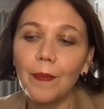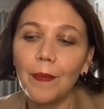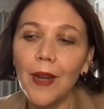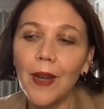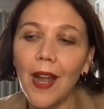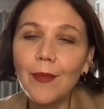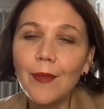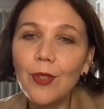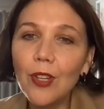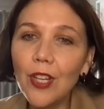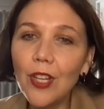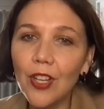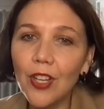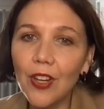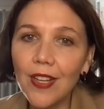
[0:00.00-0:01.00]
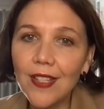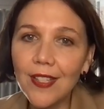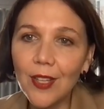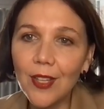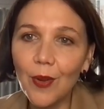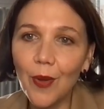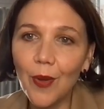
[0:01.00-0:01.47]
But I'm sort of
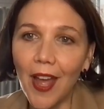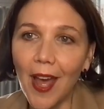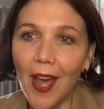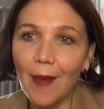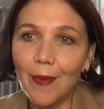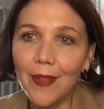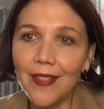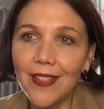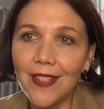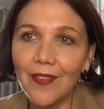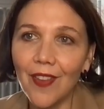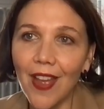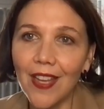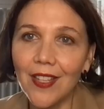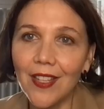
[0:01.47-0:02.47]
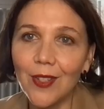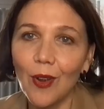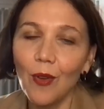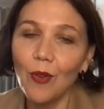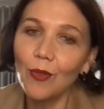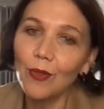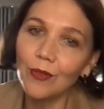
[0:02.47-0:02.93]
curious to know what happens if I
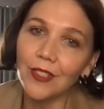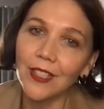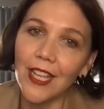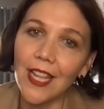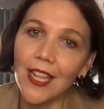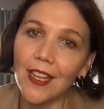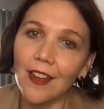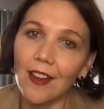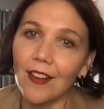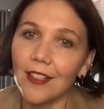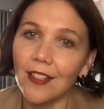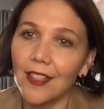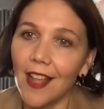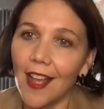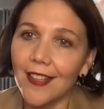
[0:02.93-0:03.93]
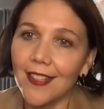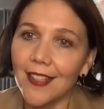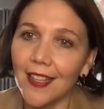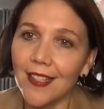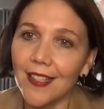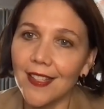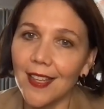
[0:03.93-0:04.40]
don't lean on a
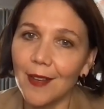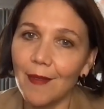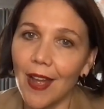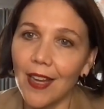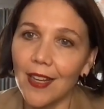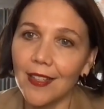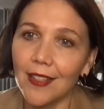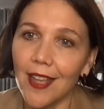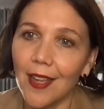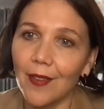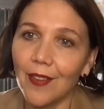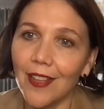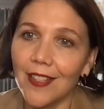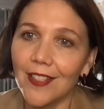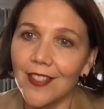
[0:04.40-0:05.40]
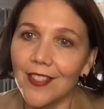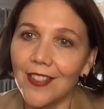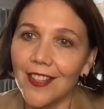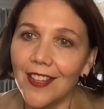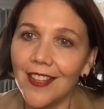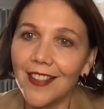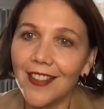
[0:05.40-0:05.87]
classic cinematic
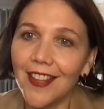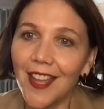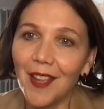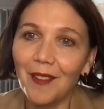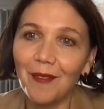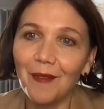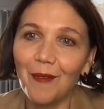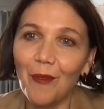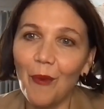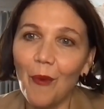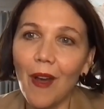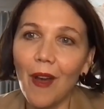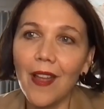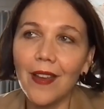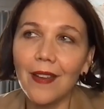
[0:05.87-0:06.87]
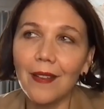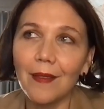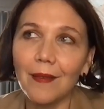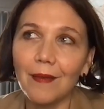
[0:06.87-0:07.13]
language, like what